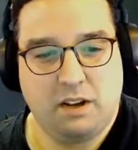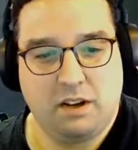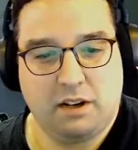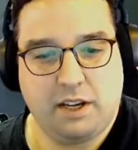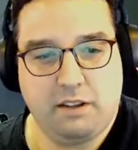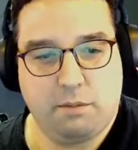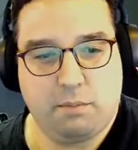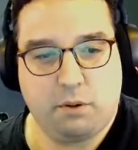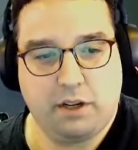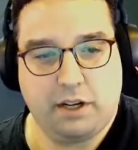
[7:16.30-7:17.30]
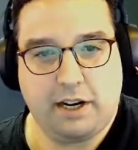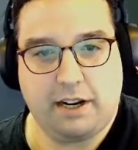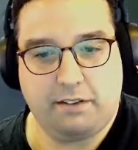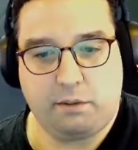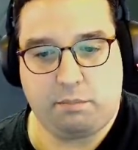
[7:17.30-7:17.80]
Okay, the opponent
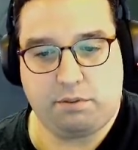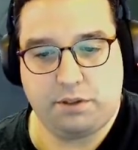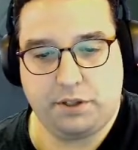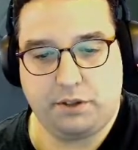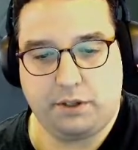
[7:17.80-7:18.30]
has a pretty good